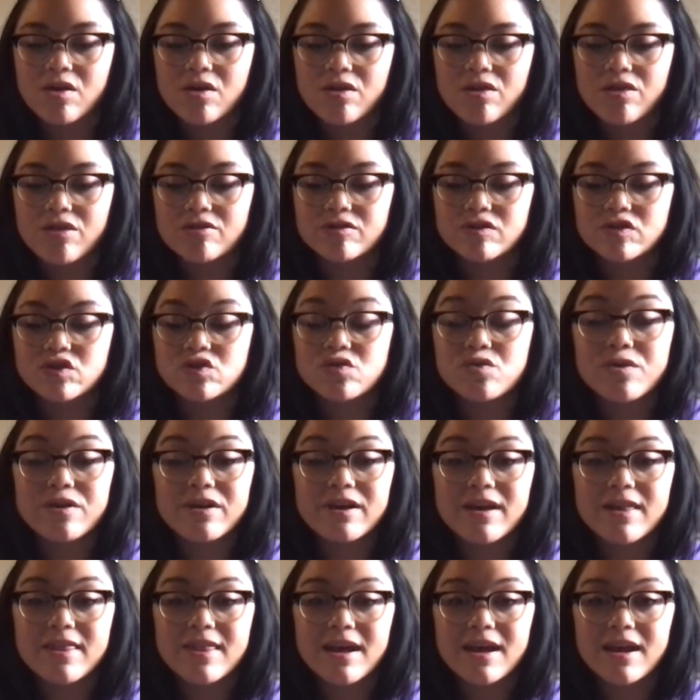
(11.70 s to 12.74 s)
the
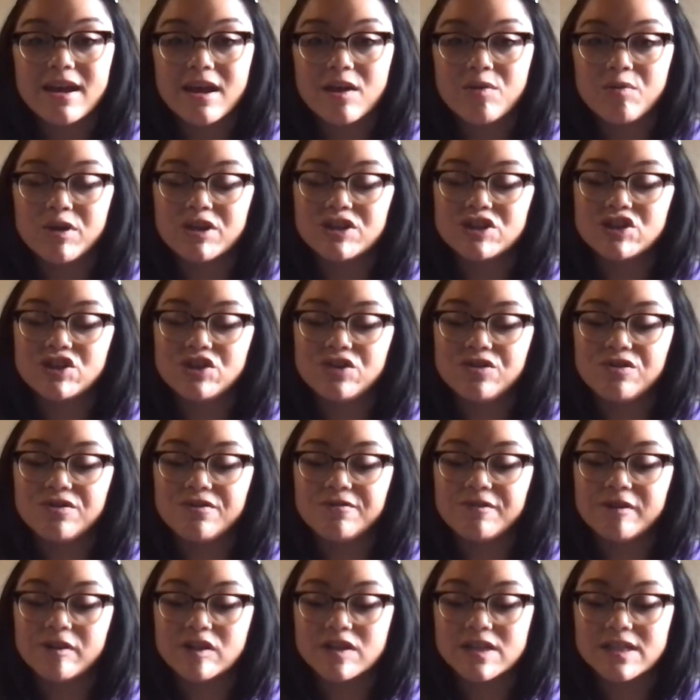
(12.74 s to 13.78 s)
story that I read to you the
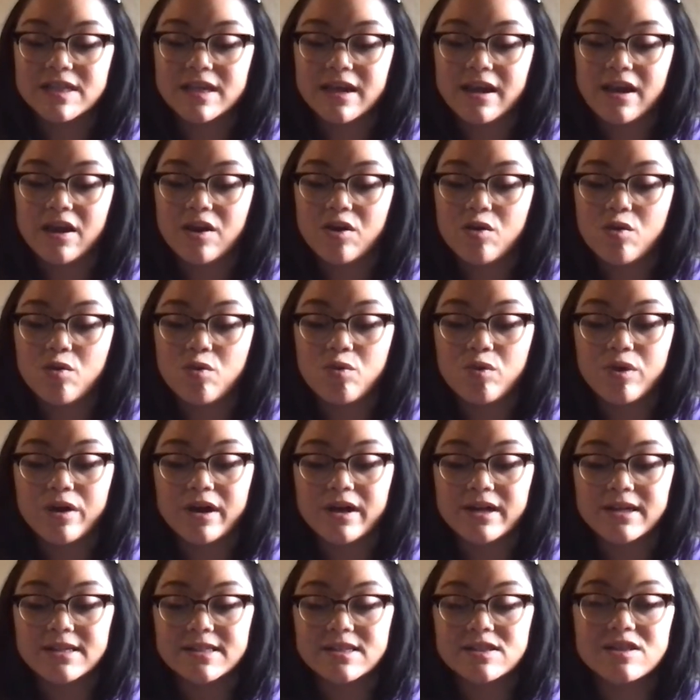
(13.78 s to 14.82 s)
first day
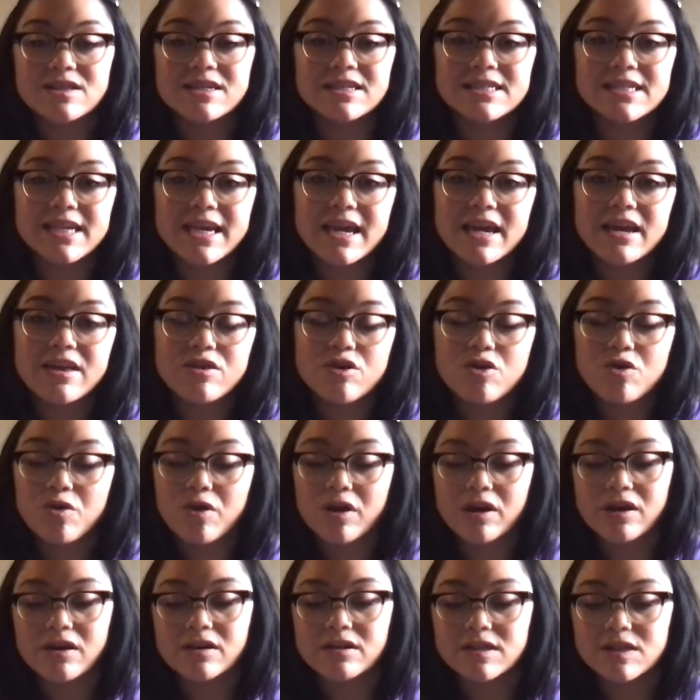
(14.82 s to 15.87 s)
was The Day the
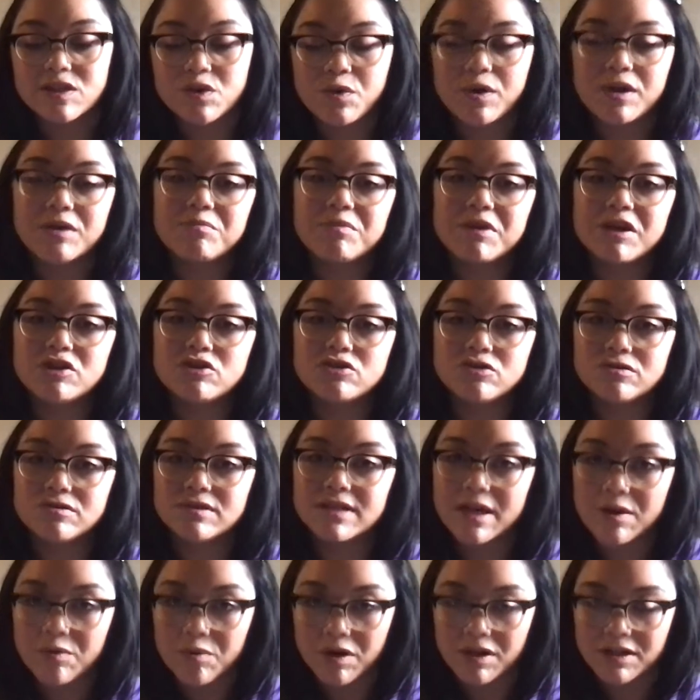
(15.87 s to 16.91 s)
Crayons Quit by Drew
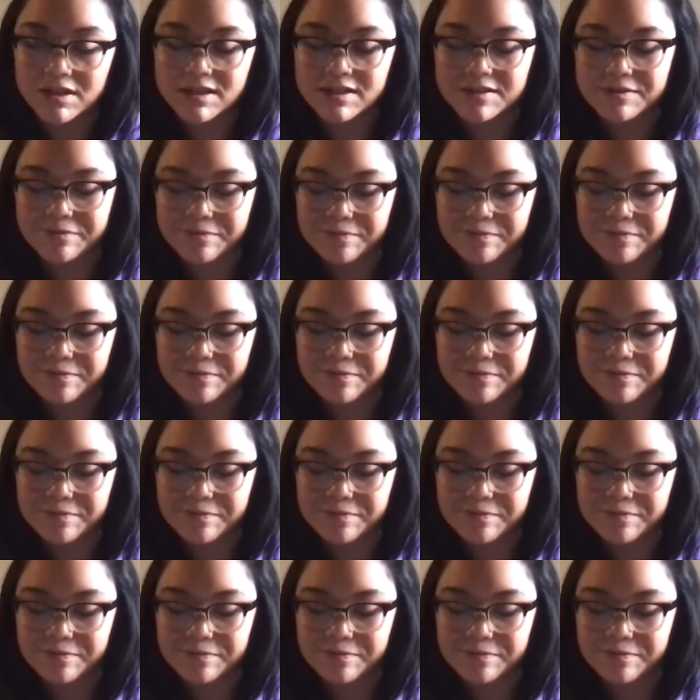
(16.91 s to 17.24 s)
Daywalt.